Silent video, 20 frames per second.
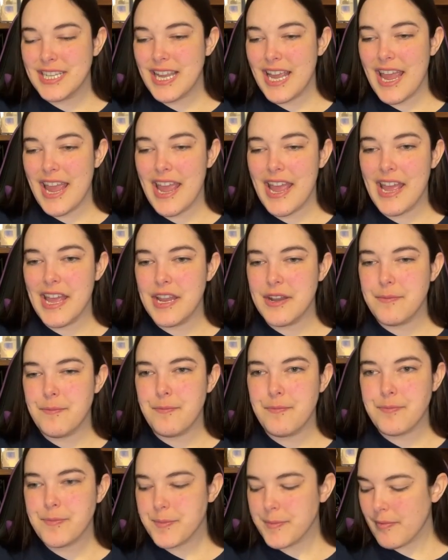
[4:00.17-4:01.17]
and
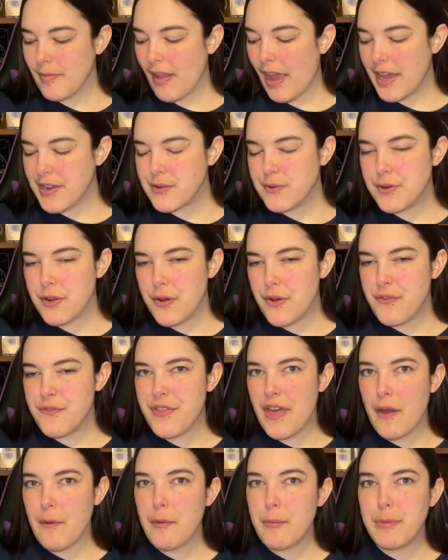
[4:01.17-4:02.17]
I don't know if
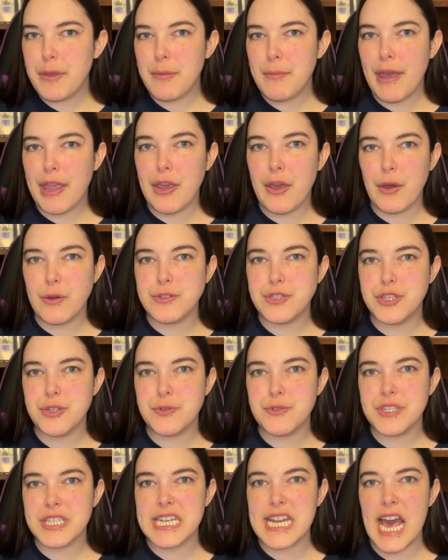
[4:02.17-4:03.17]
that would be my
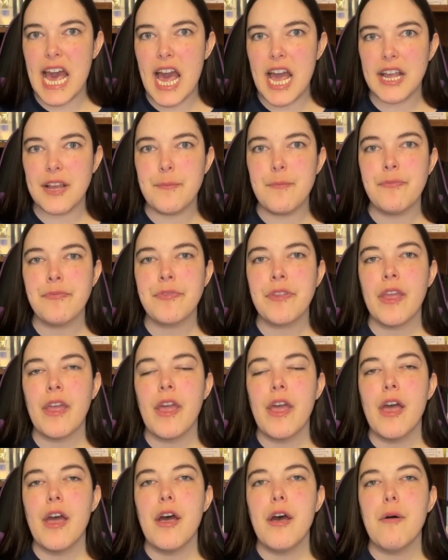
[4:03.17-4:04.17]
go-to snack,
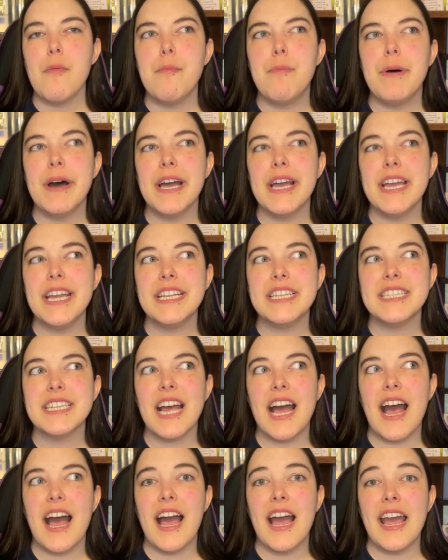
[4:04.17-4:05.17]
but
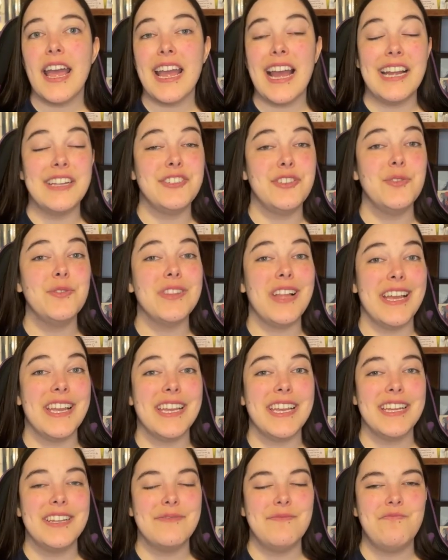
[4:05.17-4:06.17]
I do
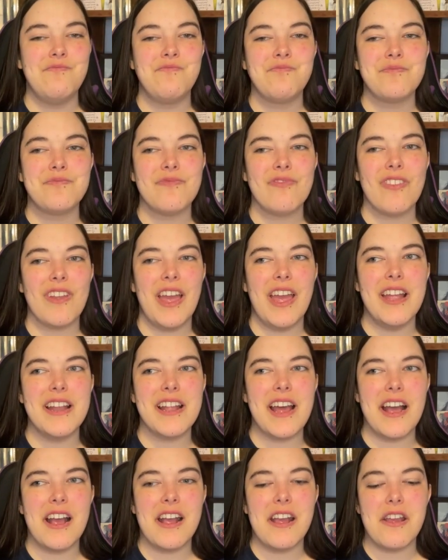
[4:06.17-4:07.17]
like it, and
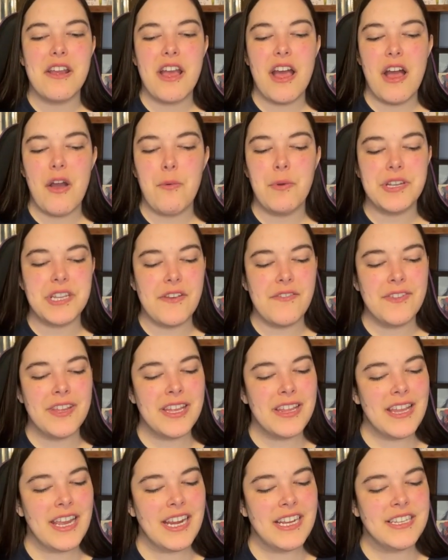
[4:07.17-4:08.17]
I would definitely
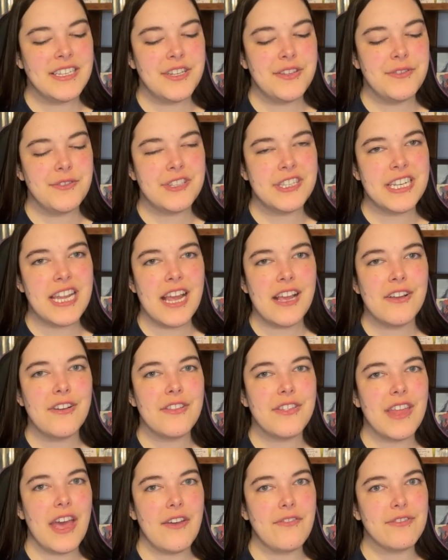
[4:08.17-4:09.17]
like to snack
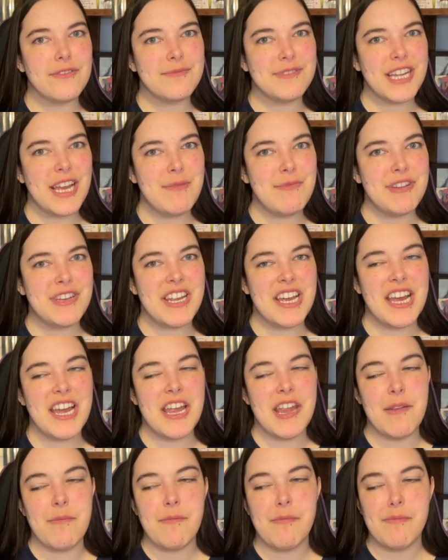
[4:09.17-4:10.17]
on that from time to
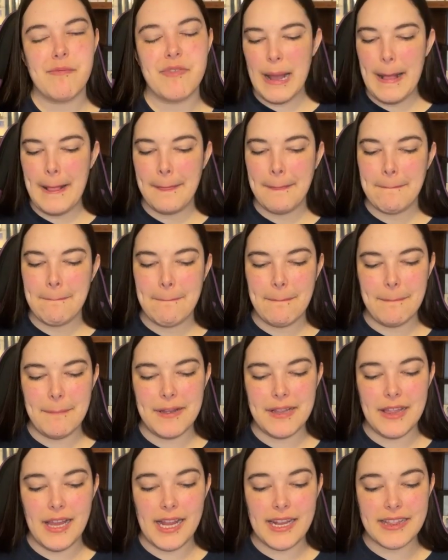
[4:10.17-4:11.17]
time. I'm
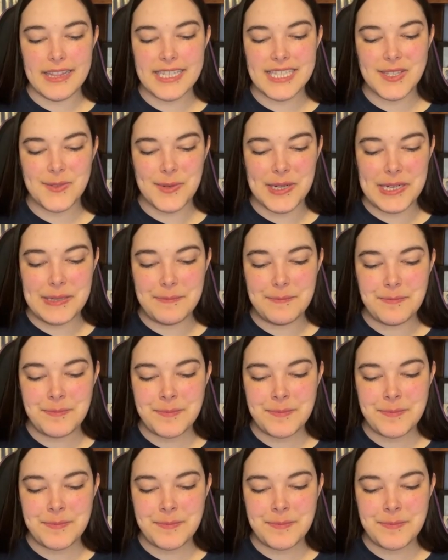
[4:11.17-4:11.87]
gonna like this one.